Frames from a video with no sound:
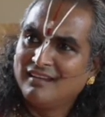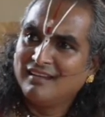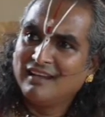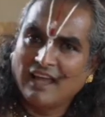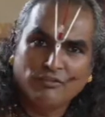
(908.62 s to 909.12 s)

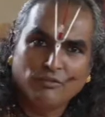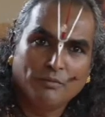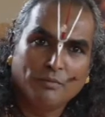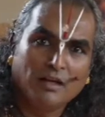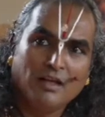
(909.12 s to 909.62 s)
Life will
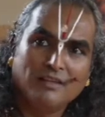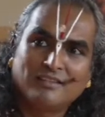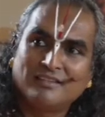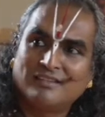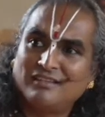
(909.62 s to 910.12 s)

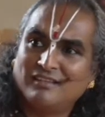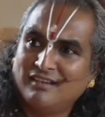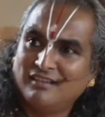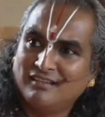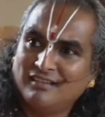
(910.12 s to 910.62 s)
pass, you
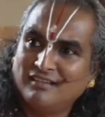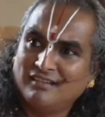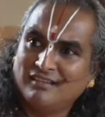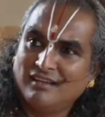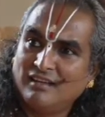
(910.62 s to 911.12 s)
know,
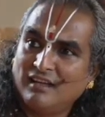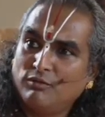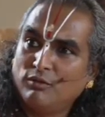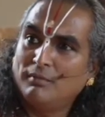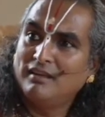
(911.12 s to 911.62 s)
and death
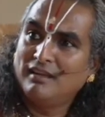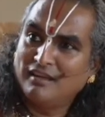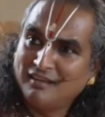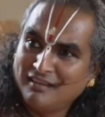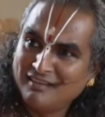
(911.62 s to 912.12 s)
will be there.
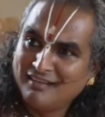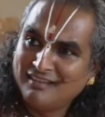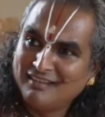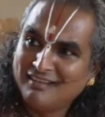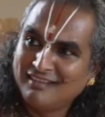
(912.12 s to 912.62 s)

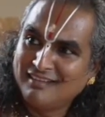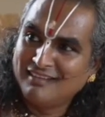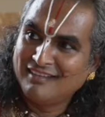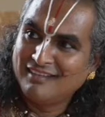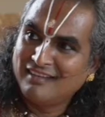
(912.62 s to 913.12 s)

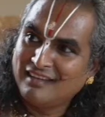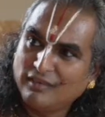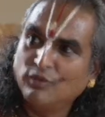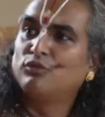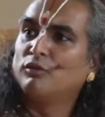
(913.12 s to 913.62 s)
That
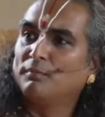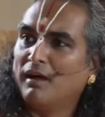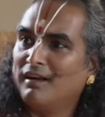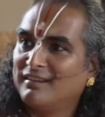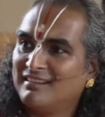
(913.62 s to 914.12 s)
also
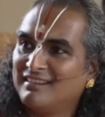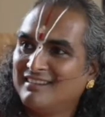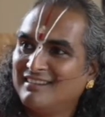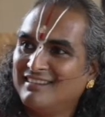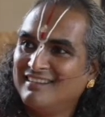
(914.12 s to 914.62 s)
pass.
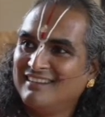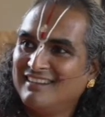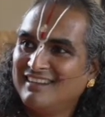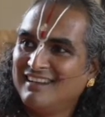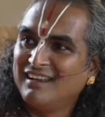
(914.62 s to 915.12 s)

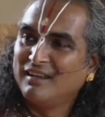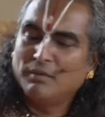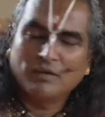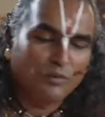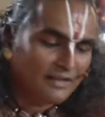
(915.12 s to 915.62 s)
But
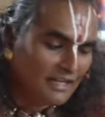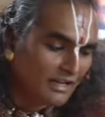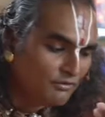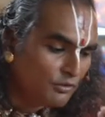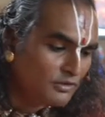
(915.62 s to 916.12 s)
what have
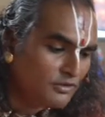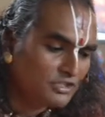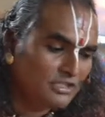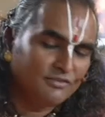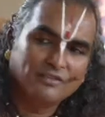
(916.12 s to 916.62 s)
you
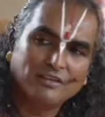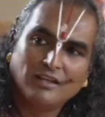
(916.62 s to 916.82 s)
achieved?